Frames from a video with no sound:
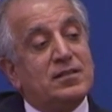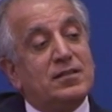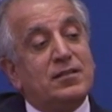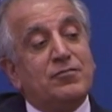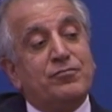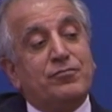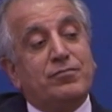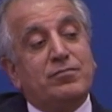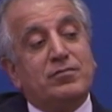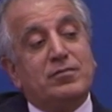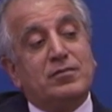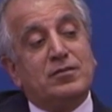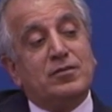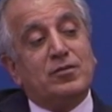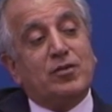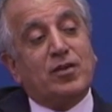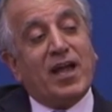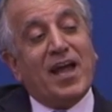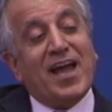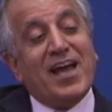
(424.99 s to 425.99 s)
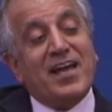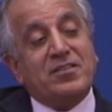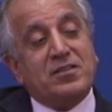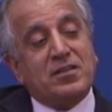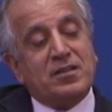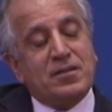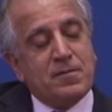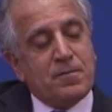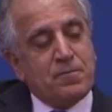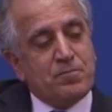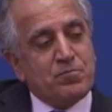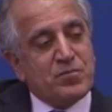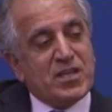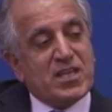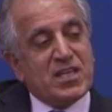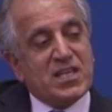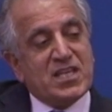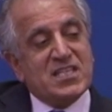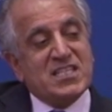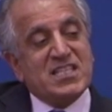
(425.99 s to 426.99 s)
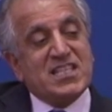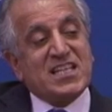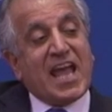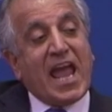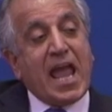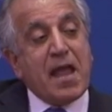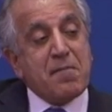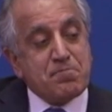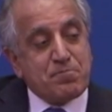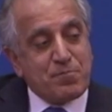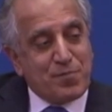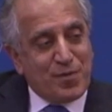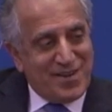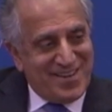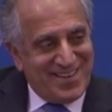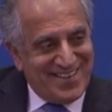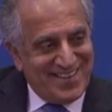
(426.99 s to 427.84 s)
if you can't escape